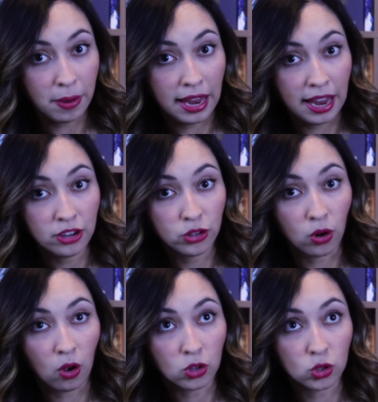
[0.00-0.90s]
and you're
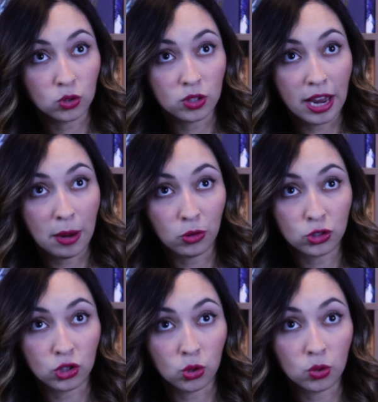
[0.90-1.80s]
also able
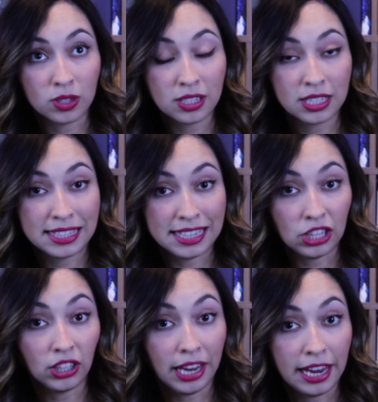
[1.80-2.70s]
to
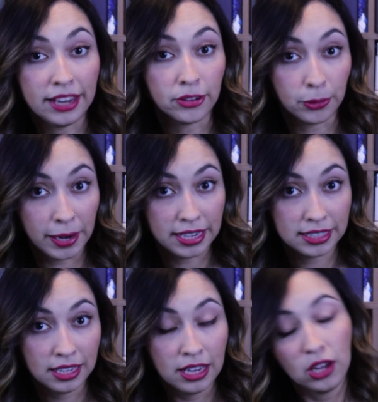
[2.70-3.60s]
steal a crate.